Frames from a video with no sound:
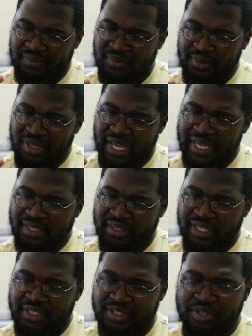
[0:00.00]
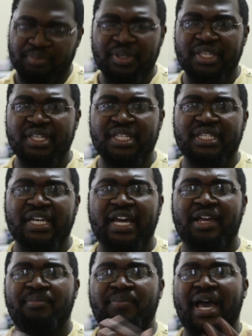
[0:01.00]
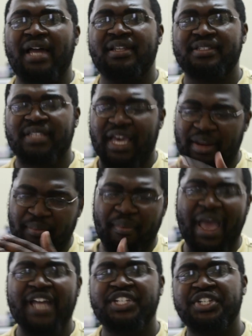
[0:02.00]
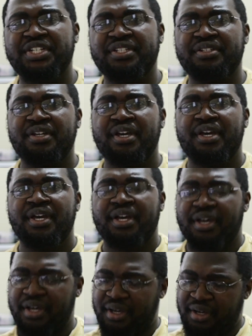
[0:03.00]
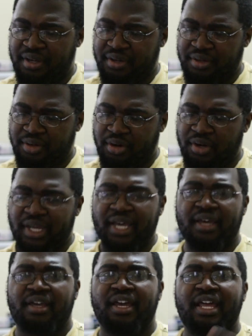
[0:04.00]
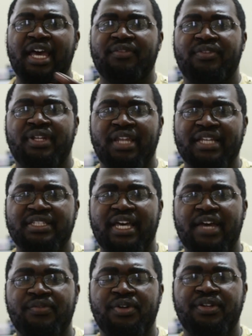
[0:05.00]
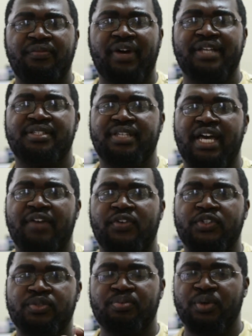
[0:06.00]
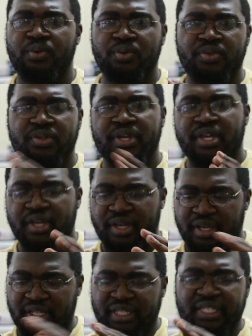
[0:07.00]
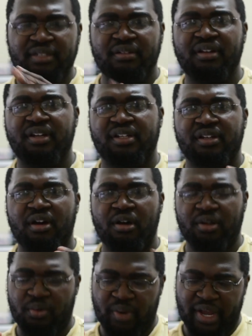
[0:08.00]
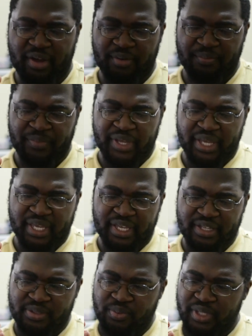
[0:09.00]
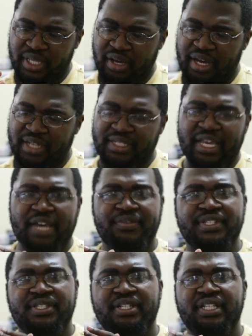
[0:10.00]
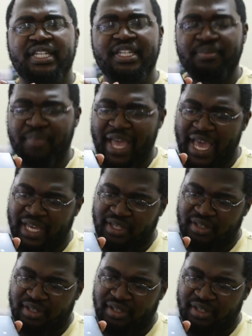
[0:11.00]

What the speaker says: like things to be kind of balanced, kind of matching, or kind of like to have your devices to have a smooth, clean look all around, it's really odd to have this clean back.